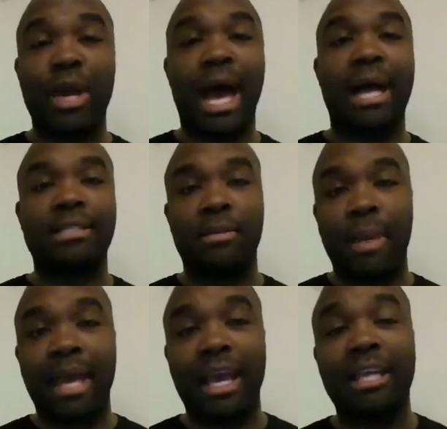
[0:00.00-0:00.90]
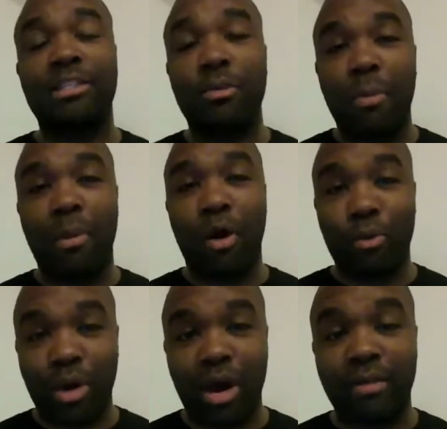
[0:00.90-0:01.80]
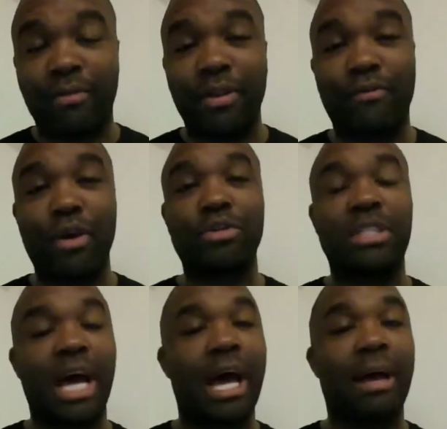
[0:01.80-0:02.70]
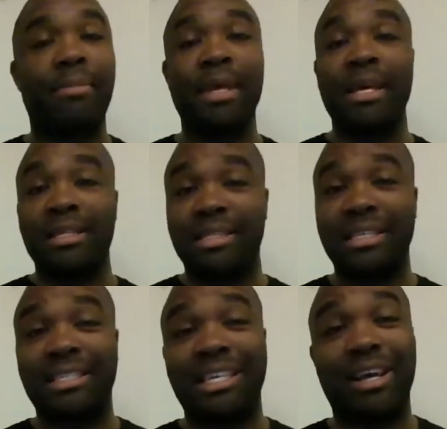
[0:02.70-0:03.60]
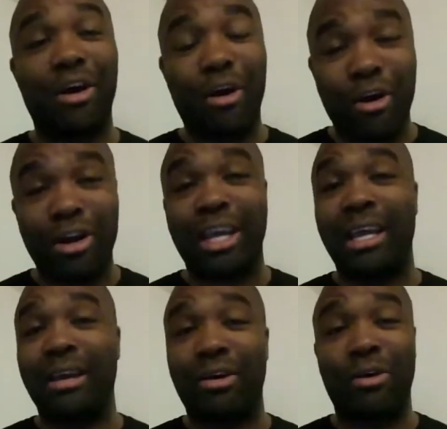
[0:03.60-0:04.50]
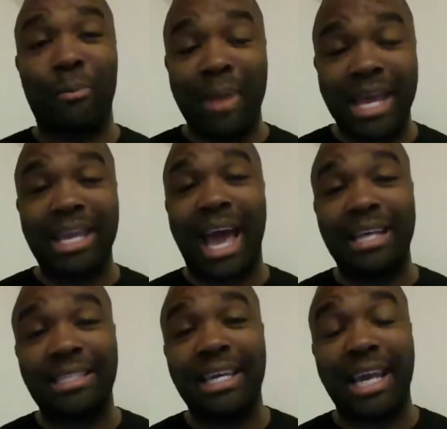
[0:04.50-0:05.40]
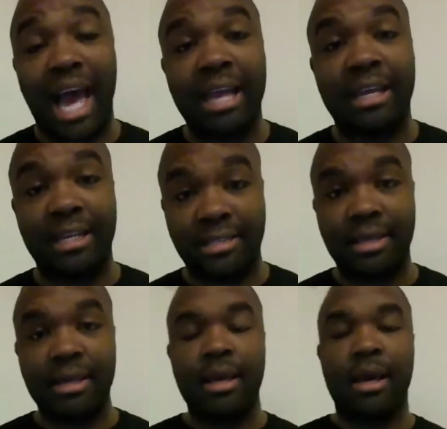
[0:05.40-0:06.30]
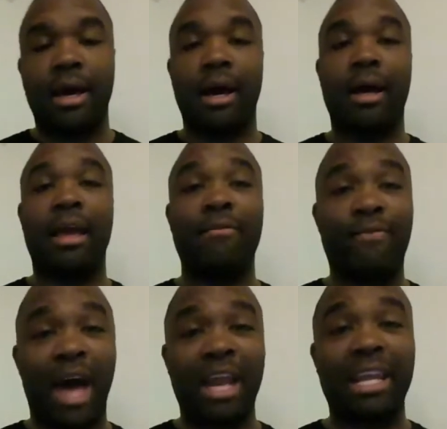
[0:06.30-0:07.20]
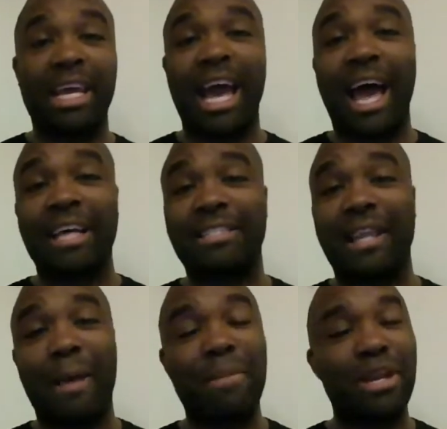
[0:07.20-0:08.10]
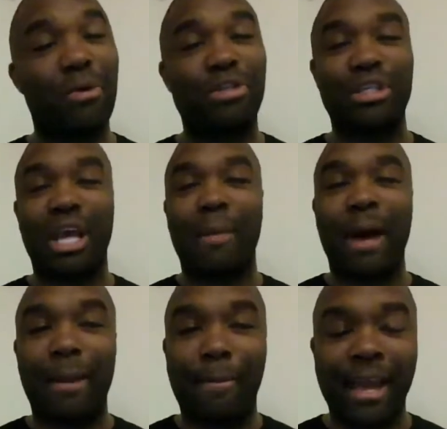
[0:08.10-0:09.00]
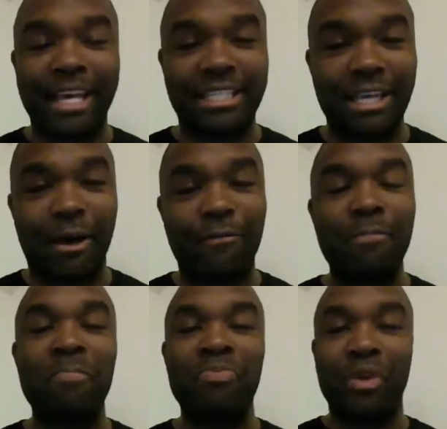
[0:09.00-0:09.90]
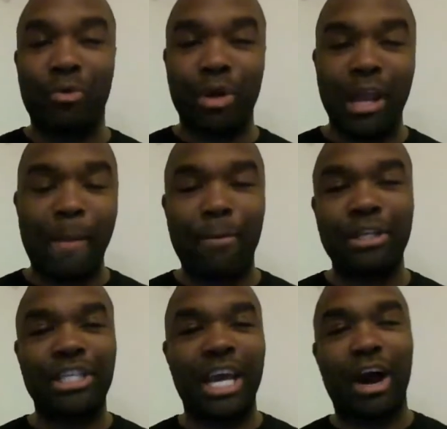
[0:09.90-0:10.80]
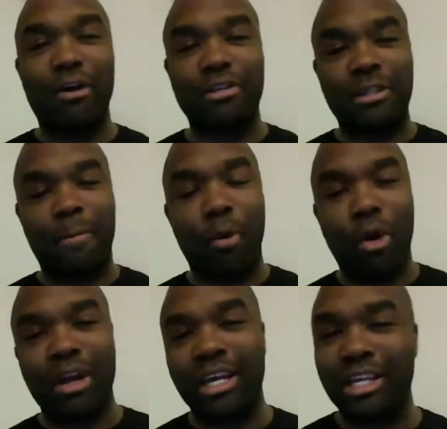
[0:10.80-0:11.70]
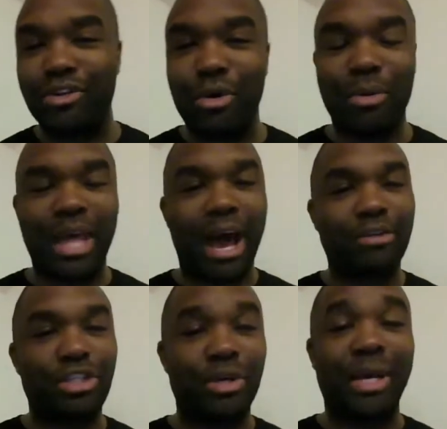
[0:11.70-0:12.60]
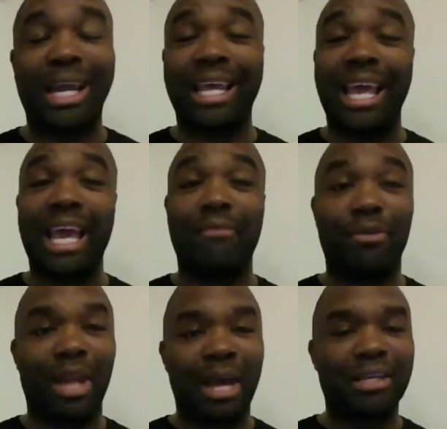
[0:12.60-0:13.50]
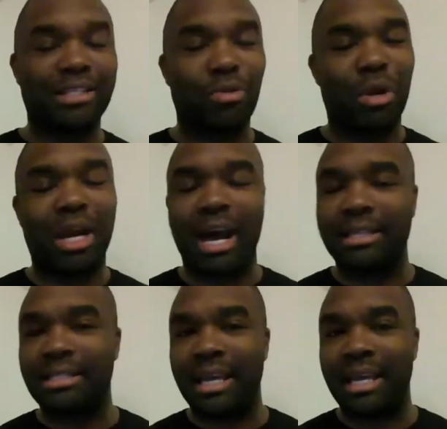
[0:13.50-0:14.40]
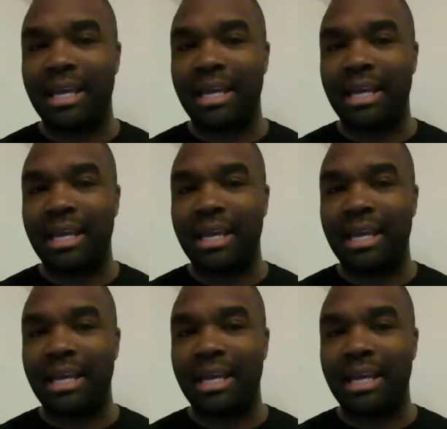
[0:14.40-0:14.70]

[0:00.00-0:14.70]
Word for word: guys to make a Super Bowl run for the first time since the early or mid-1990s? And finally, guys, let me know what you think about the pick itself. Really appreciate all the support. Couldn't do it without you. And, again, if you like this sort of content,